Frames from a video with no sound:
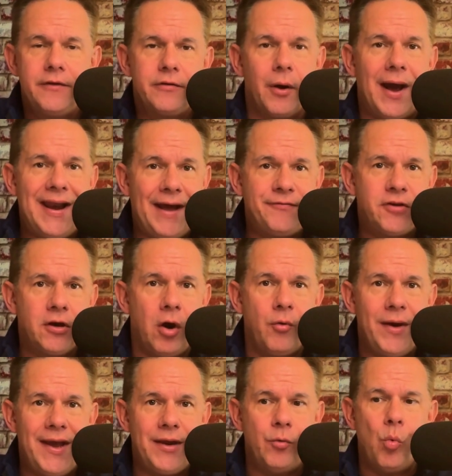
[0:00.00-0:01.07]
So I'd have to
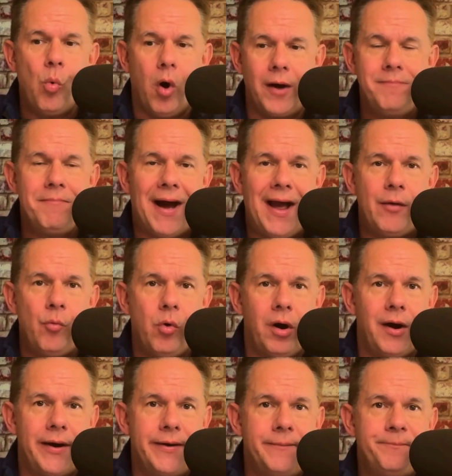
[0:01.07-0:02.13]
go in one by
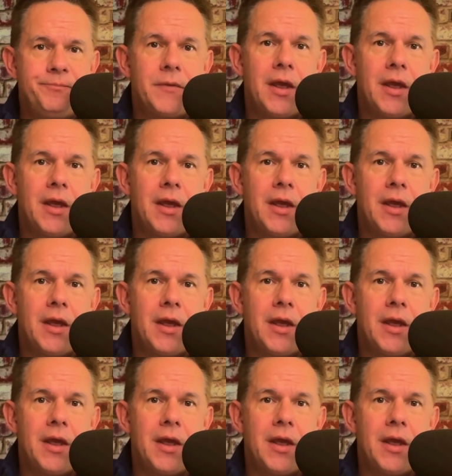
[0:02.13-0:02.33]
one,